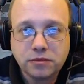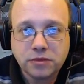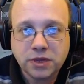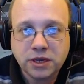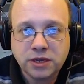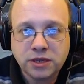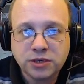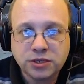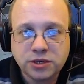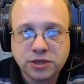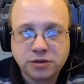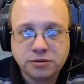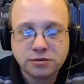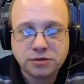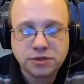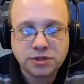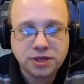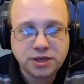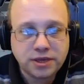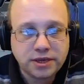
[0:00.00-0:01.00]

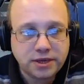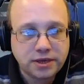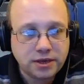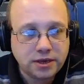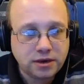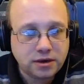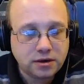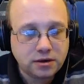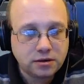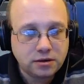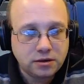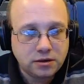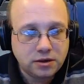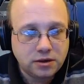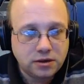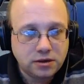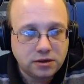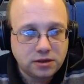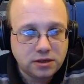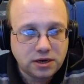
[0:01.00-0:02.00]
shows the
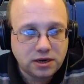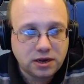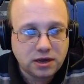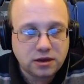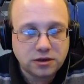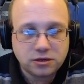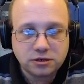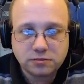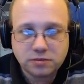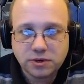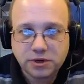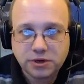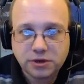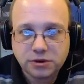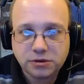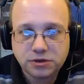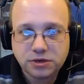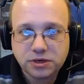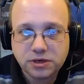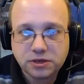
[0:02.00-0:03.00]
last one
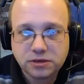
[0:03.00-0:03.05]
usually.